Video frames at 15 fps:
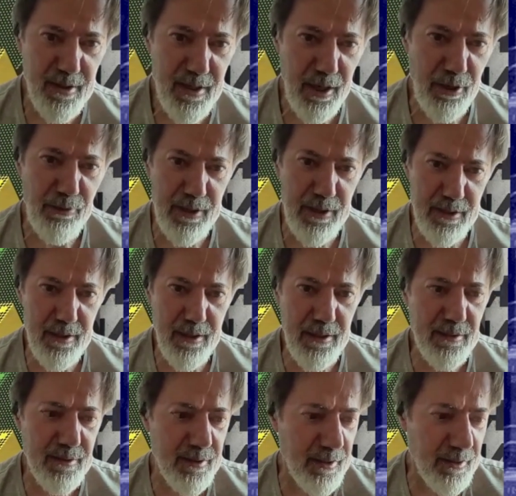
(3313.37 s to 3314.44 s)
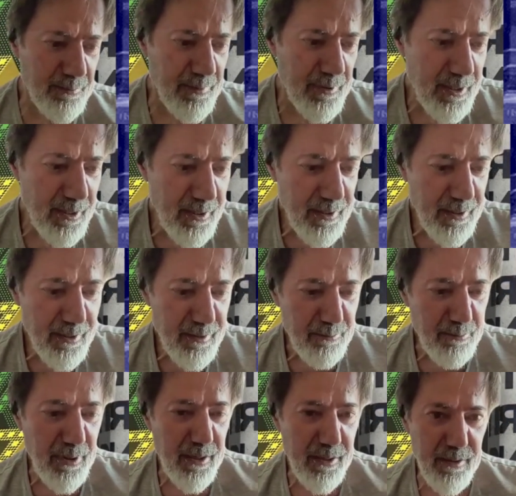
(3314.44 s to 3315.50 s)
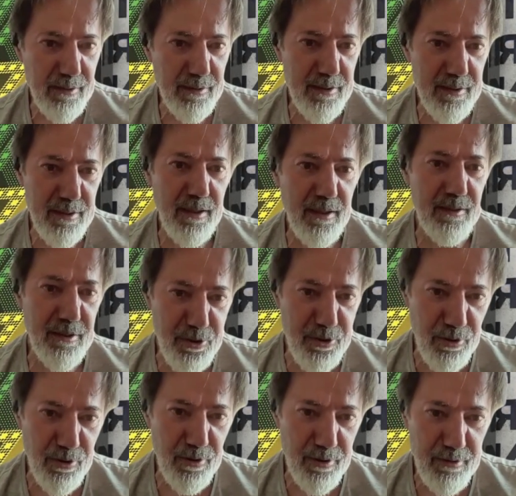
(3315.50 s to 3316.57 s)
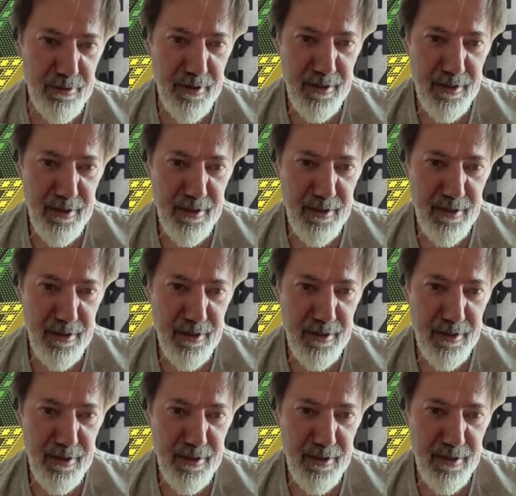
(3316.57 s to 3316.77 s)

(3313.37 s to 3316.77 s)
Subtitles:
how I ended up marrying this English girl